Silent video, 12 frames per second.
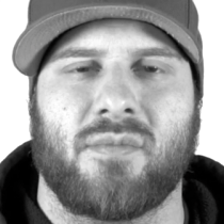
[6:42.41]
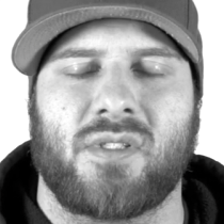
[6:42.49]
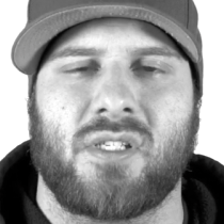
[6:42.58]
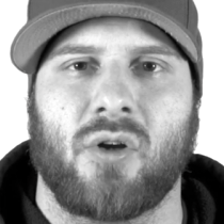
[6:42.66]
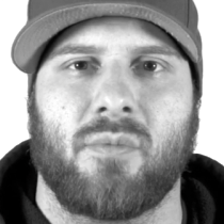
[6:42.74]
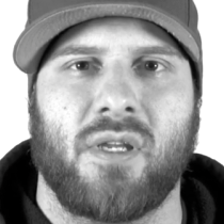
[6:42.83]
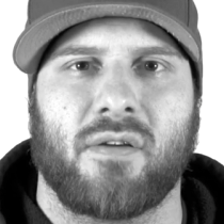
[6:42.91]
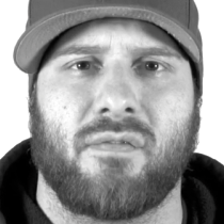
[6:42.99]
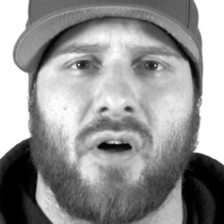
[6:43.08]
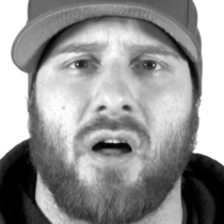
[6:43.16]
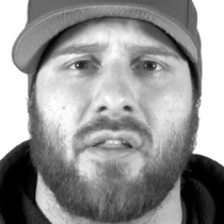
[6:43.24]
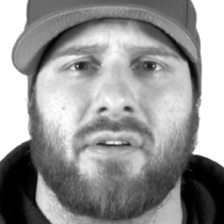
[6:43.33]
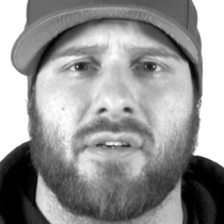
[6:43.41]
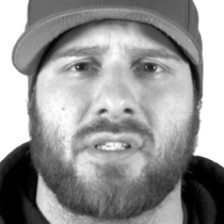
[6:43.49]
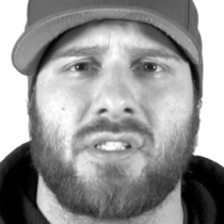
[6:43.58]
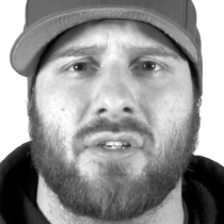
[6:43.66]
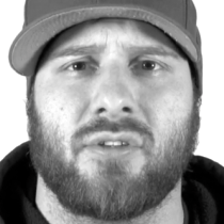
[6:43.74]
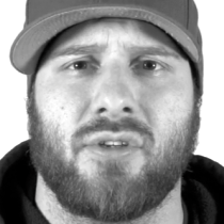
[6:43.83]
still be a father and
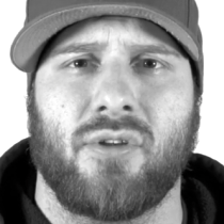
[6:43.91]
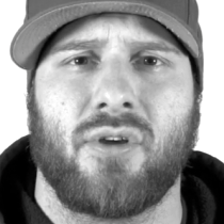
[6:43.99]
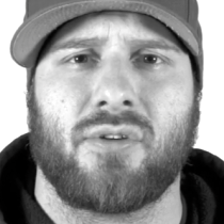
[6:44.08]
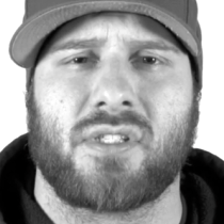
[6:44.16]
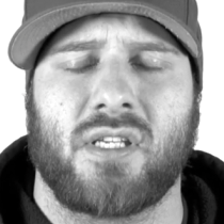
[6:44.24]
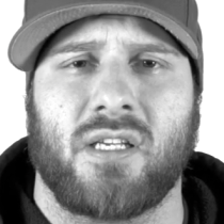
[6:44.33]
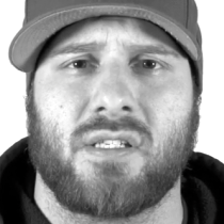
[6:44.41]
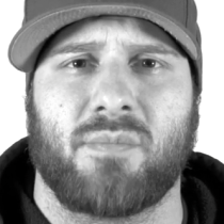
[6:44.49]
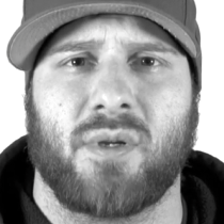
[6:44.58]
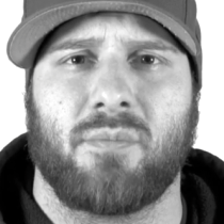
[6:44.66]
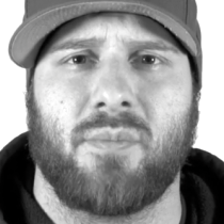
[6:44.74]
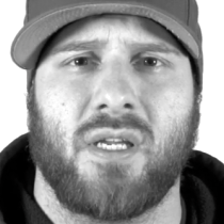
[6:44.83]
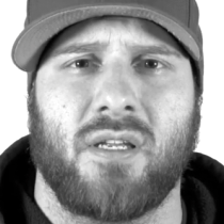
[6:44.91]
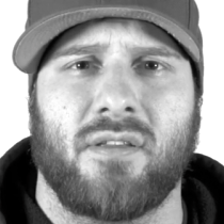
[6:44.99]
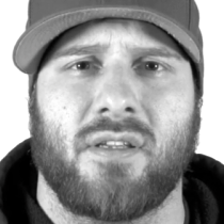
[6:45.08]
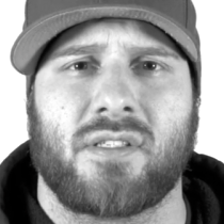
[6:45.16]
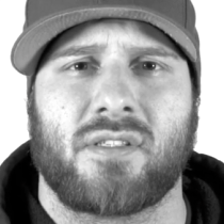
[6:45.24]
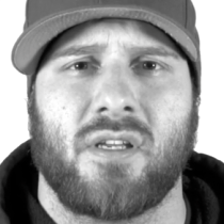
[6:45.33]
still do those things, but be
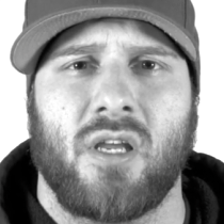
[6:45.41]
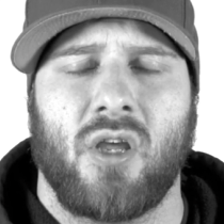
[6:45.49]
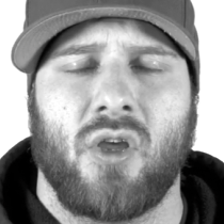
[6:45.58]
in this